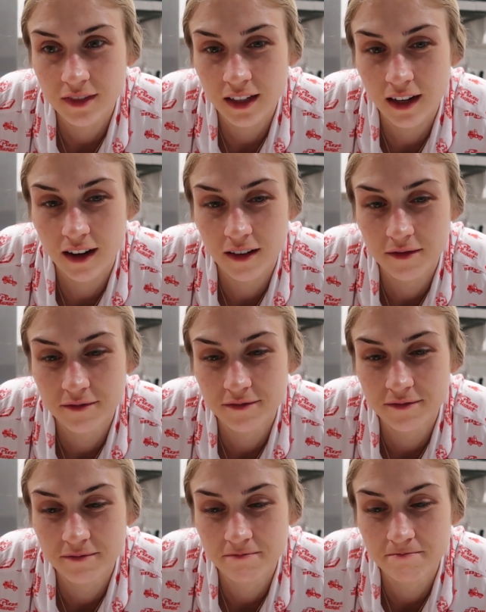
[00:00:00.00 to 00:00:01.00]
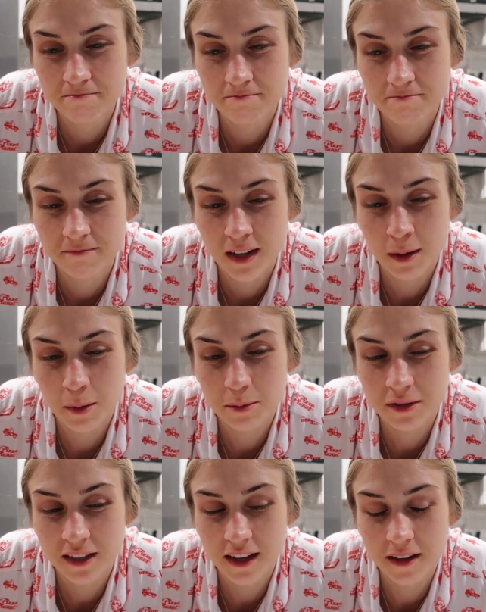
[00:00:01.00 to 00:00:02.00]
yeah, I'm
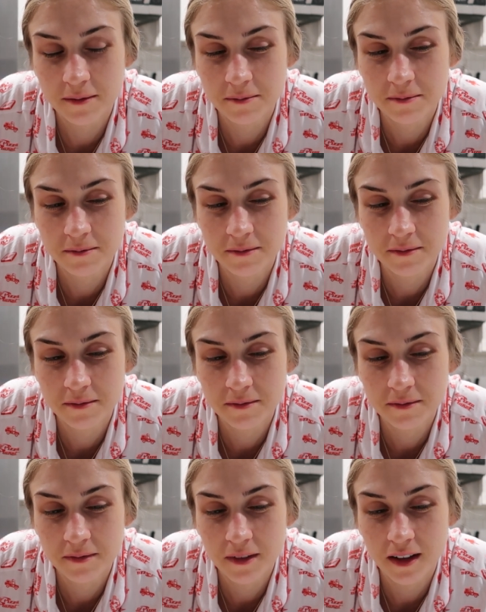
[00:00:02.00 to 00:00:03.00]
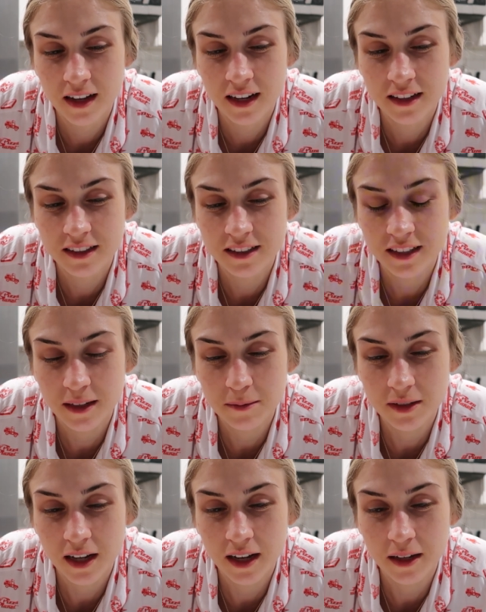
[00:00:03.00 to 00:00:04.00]
upset. At the
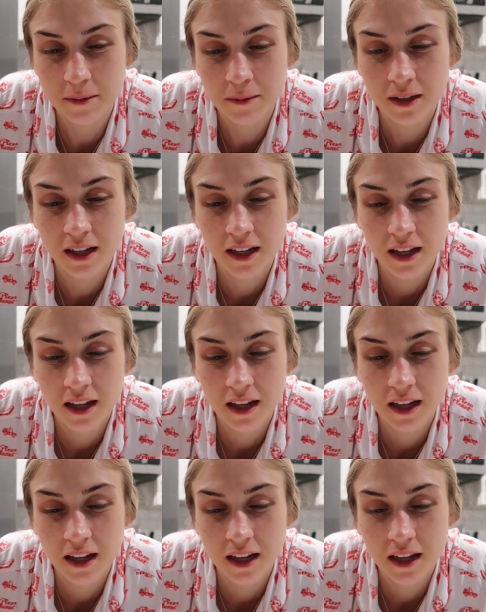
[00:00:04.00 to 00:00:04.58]
same time,